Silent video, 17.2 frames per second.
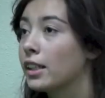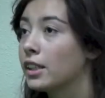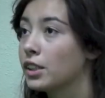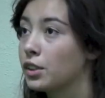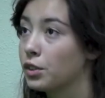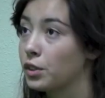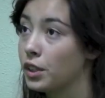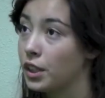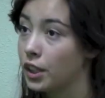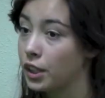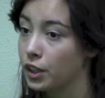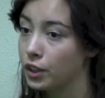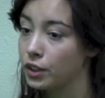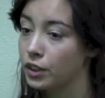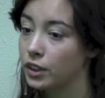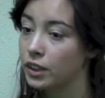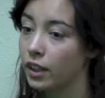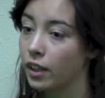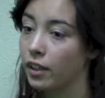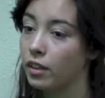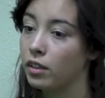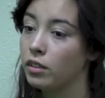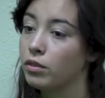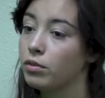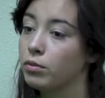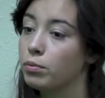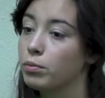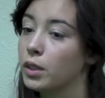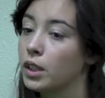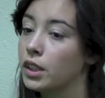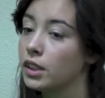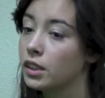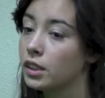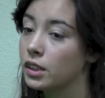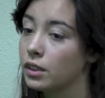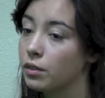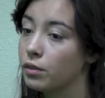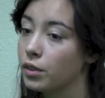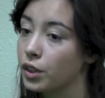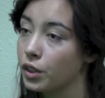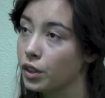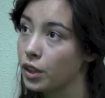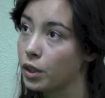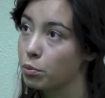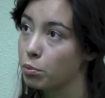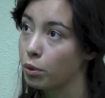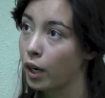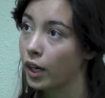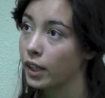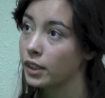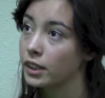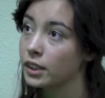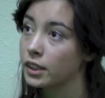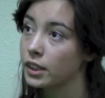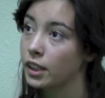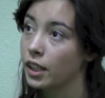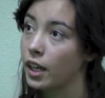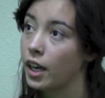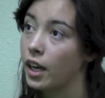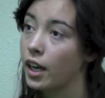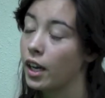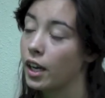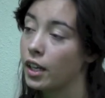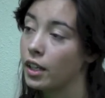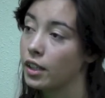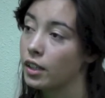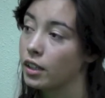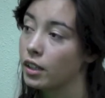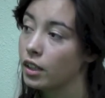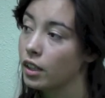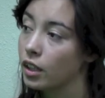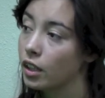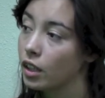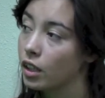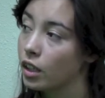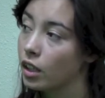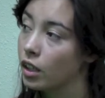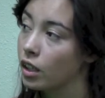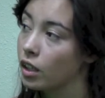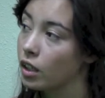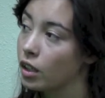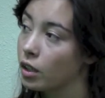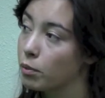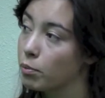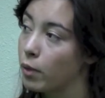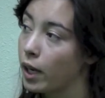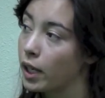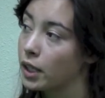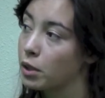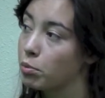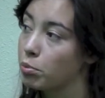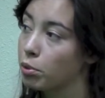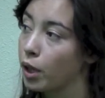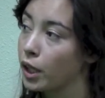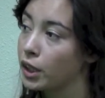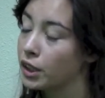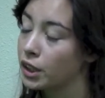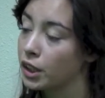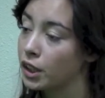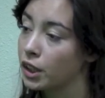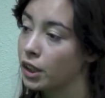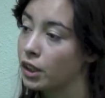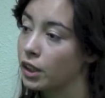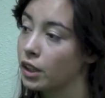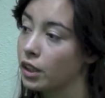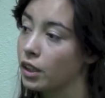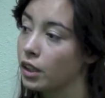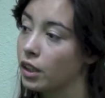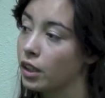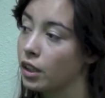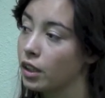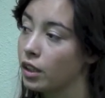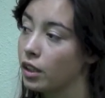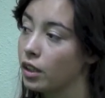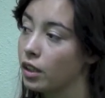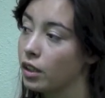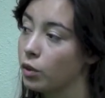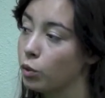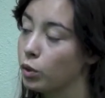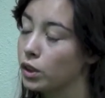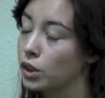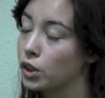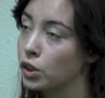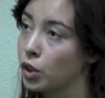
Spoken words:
past 3 years, I've been severely depressed, and my depression was